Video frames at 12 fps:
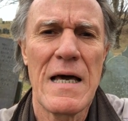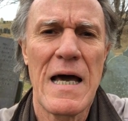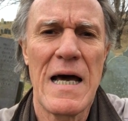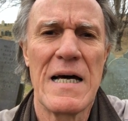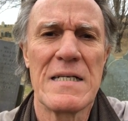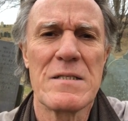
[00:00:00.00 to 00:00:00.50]

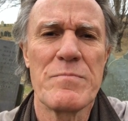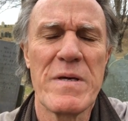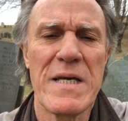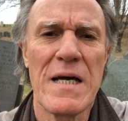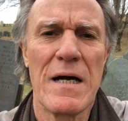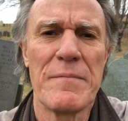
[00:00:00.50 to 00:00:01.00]
has
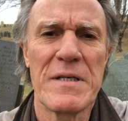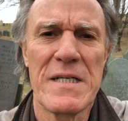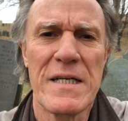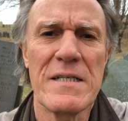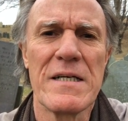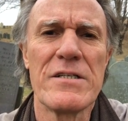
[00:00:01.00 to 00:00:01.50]
become
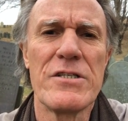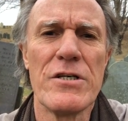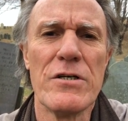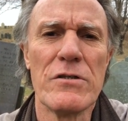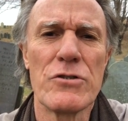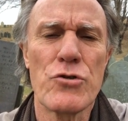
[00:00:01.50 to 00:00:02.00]
addicted
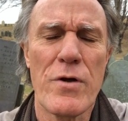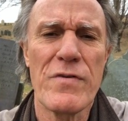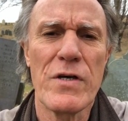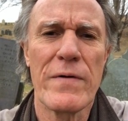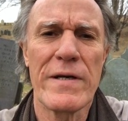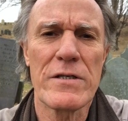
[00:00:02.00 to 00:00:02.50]
to
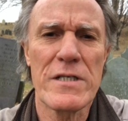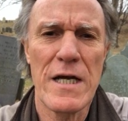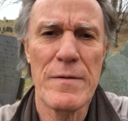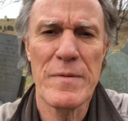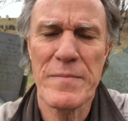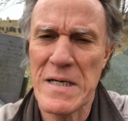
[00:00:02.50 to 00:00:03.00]
trivial
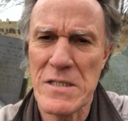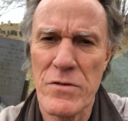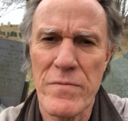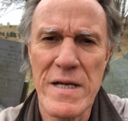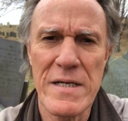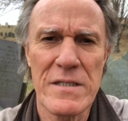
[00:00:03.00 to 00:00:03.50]
entertainment
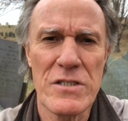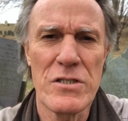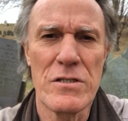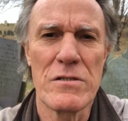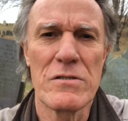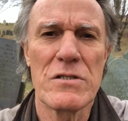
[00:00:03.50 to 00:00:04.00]
masquerading as
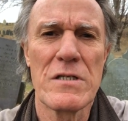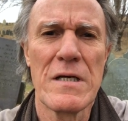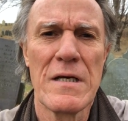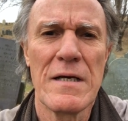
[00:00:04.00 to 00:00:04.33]
news.